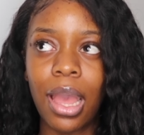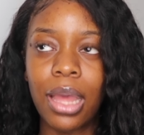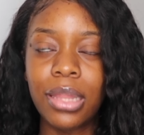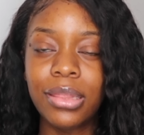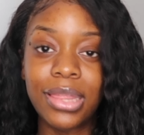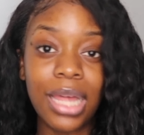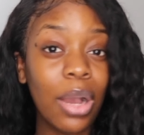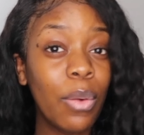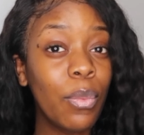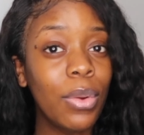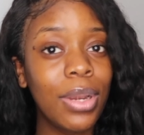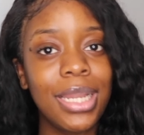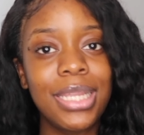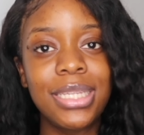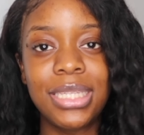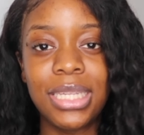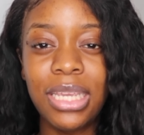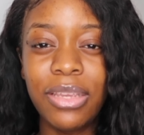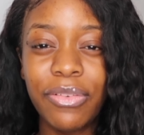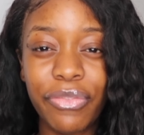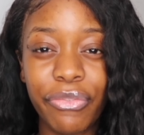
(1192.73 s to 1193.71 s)
that one is
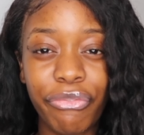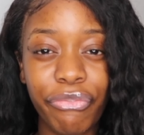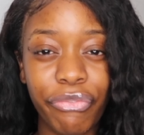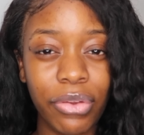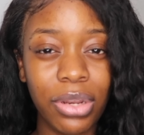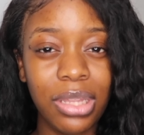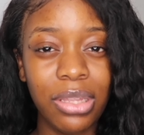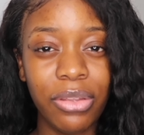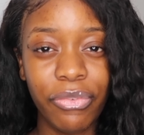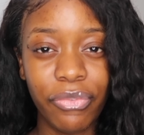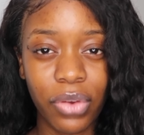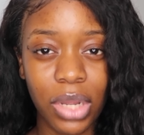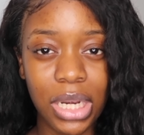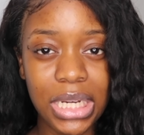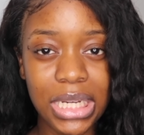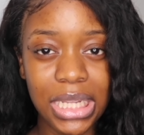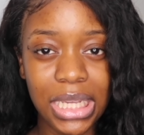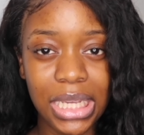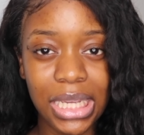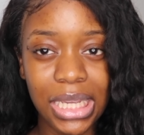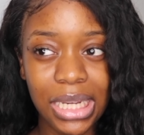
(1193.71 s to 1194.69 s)
even fully
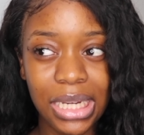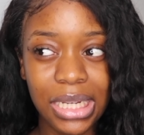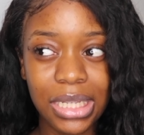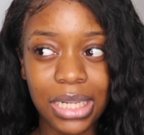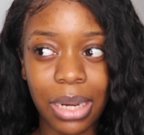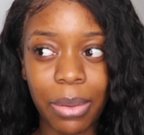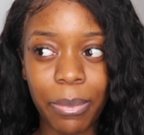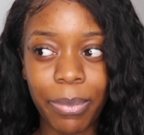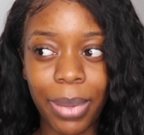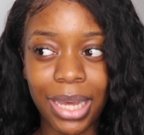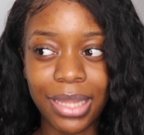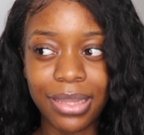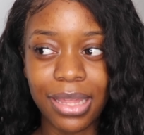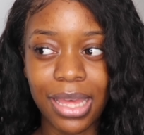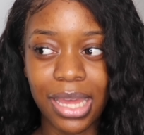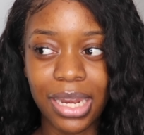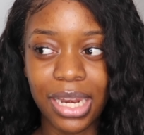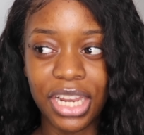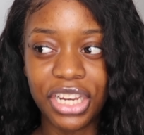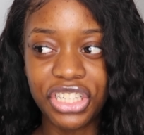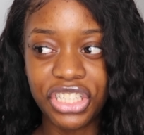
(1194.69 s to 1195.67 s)
funded by the
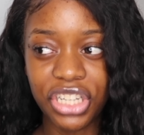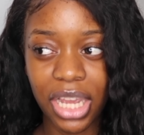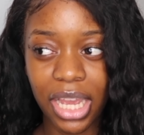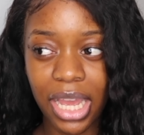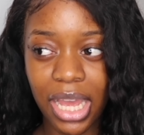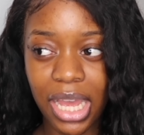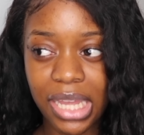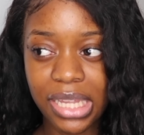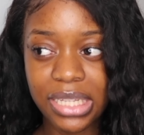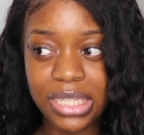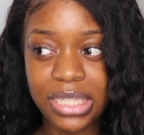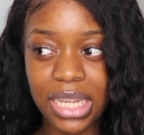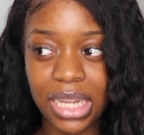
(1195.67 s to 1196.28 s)
NHS,